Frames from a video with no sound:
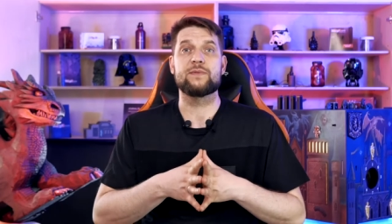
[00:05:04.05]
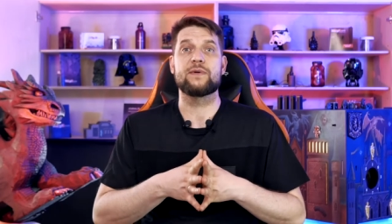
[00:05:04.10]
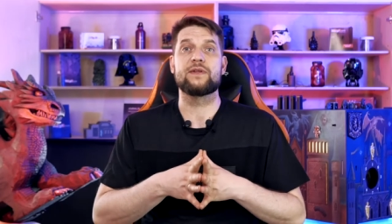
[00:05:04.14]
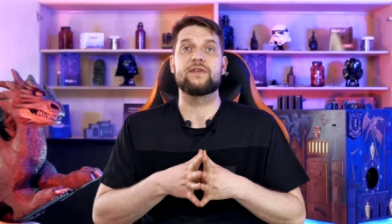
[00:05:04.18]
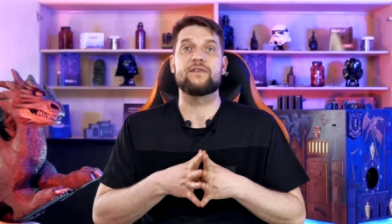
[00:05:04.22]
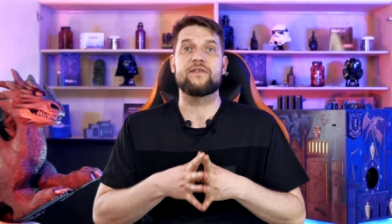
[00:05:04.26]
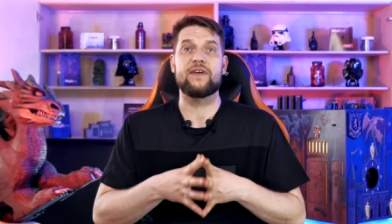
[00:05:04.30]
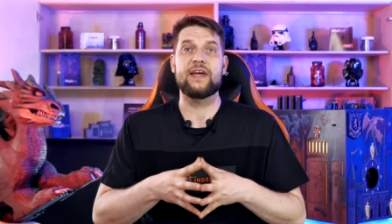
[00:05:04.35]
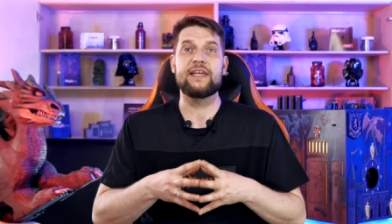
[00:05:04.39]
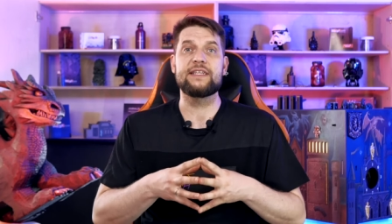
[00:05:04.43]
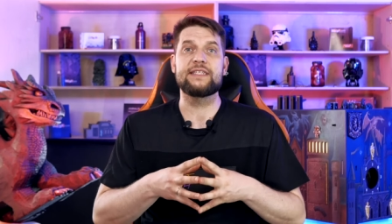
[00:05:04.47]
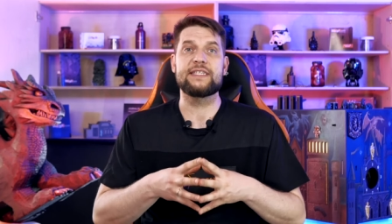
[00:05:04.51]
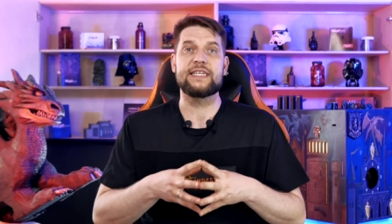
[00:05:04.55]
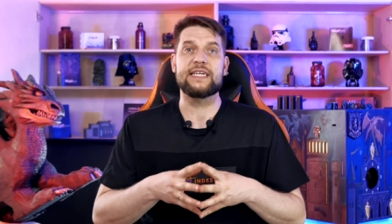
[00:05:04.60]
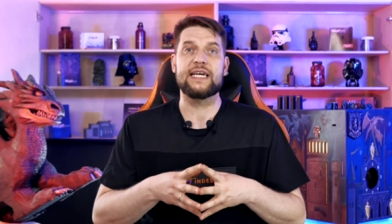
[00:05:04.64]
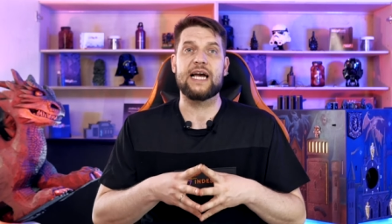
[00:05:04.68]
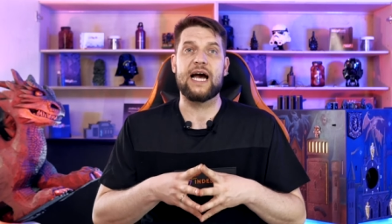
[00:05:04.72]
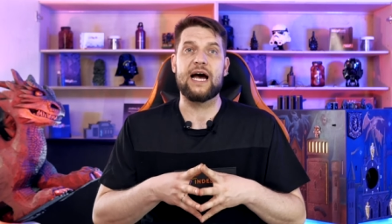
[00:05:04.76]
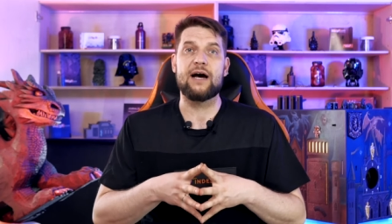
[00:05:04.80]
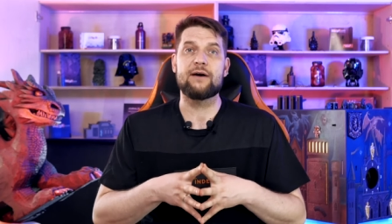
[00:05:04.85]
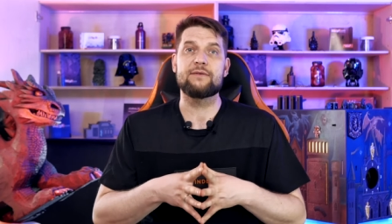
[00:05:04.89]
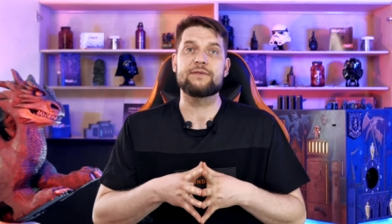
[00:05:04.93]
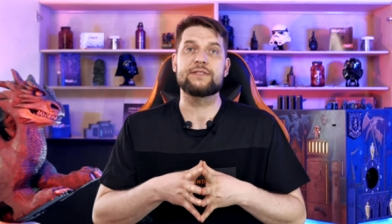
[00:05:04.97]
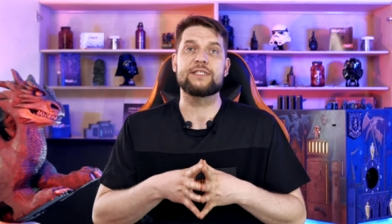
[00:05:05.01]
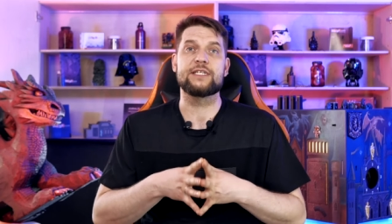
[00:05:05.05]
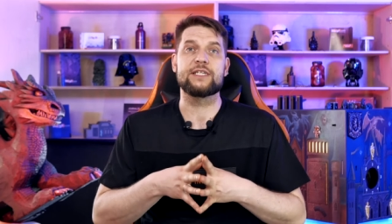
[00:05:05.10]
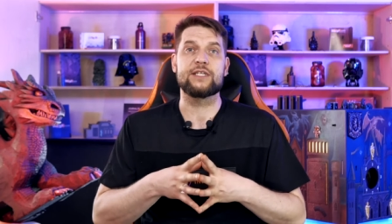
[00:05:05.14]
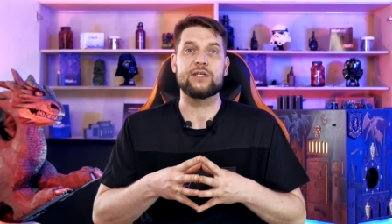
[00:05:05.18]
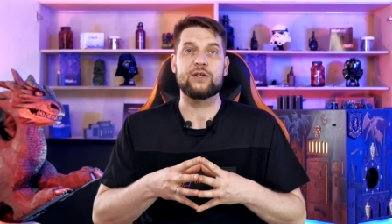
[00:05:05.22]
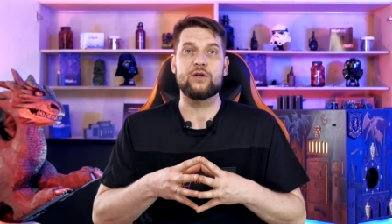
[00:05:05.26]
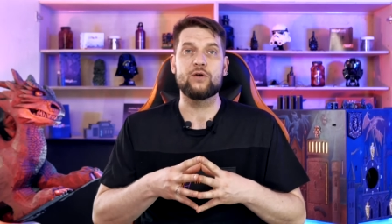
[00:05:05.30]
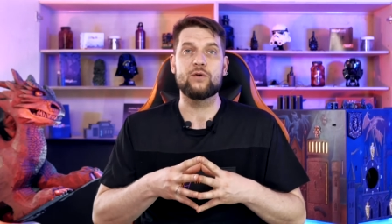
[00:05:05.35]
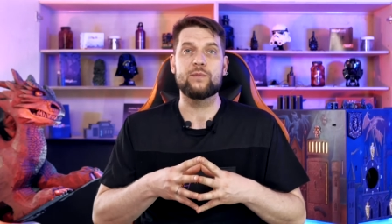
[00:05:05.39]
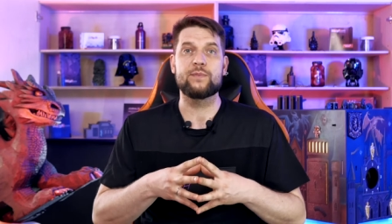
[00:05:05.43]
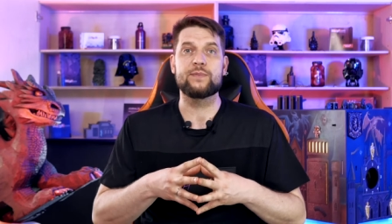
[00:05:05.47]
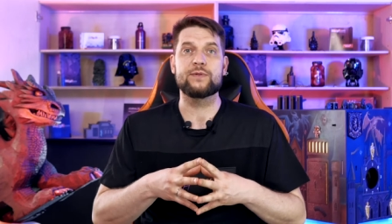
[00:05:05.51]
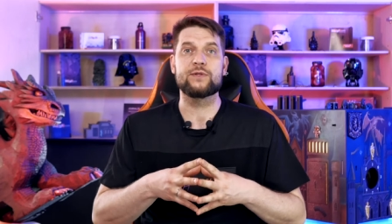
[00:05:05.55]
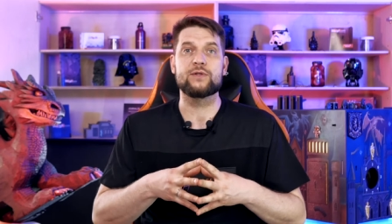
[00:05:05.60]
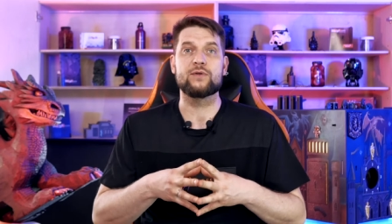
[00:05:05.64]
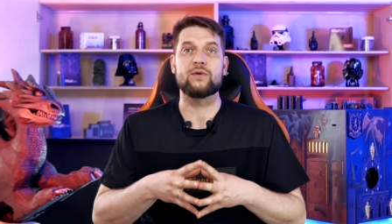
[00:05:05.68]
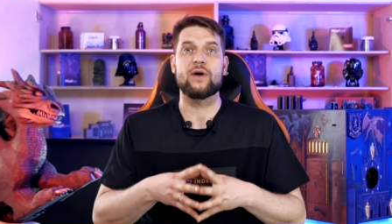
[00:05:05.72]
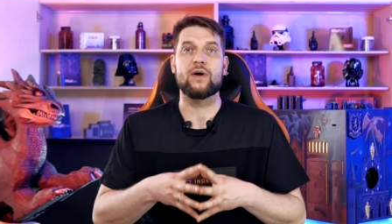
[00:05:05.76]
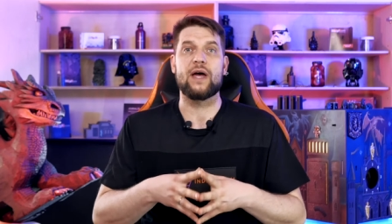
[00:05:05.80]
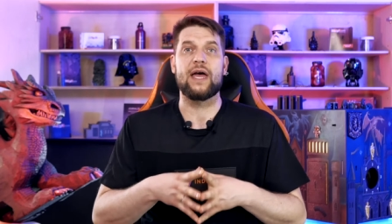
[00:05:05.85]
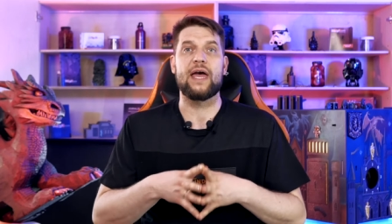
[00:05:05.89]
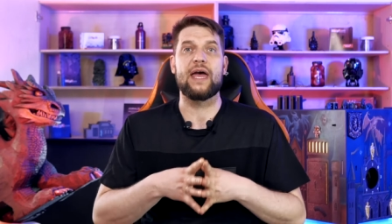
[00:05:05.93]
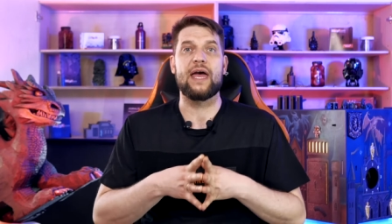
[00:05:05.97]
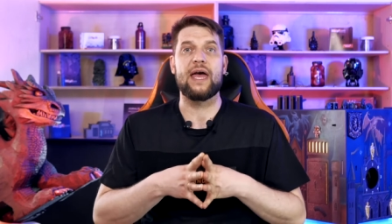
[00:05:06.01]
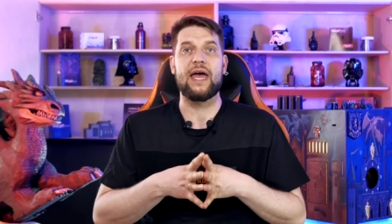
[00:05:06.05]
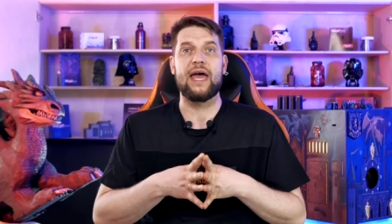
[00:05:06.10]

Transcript: when renting out the cube to